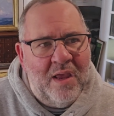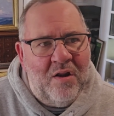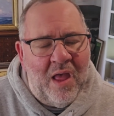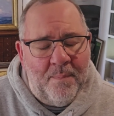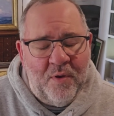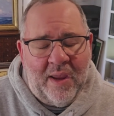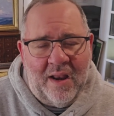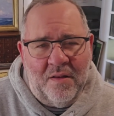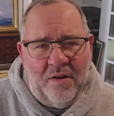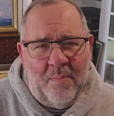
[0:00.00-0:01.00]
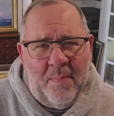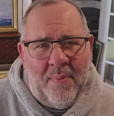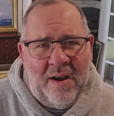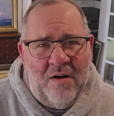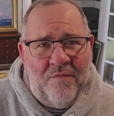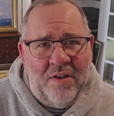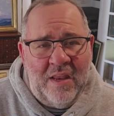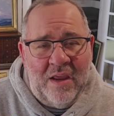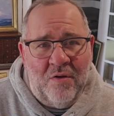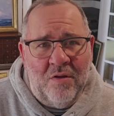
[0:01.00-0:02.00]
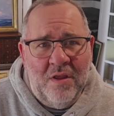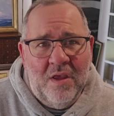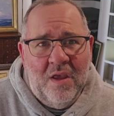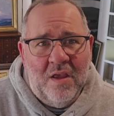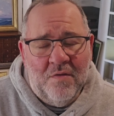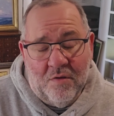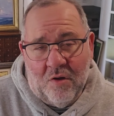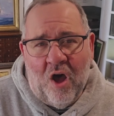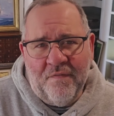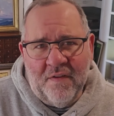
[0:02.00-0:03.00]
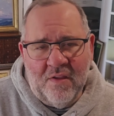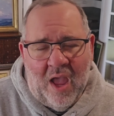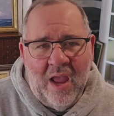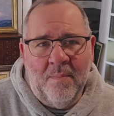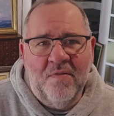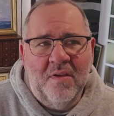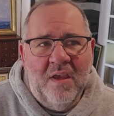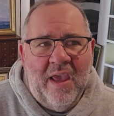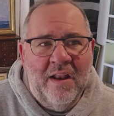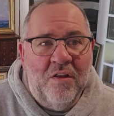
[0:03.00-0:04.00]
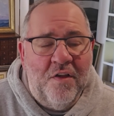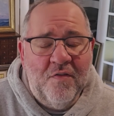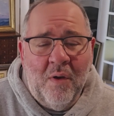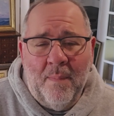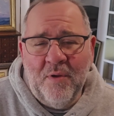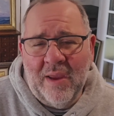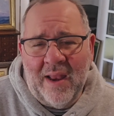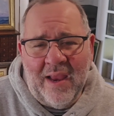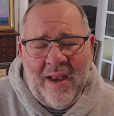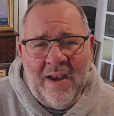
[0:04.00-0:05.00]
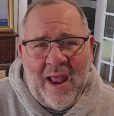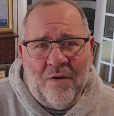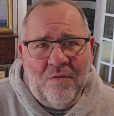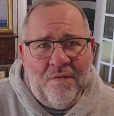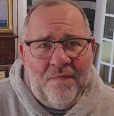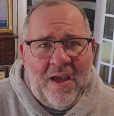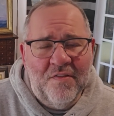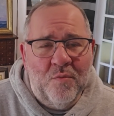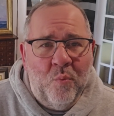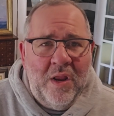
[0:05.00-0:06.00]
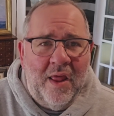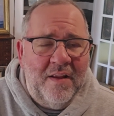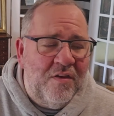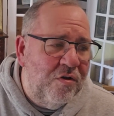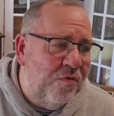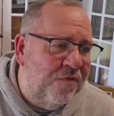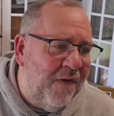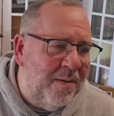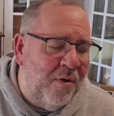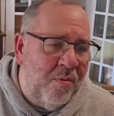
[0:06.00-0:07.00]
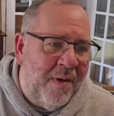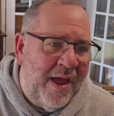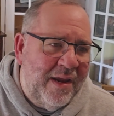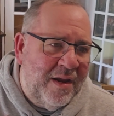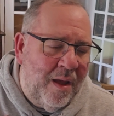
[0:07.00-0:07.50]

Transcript: it'll help you get a little bit better of a deal. Oftentimes, it'll also help you get in and out real fast. We like to use Venmo. My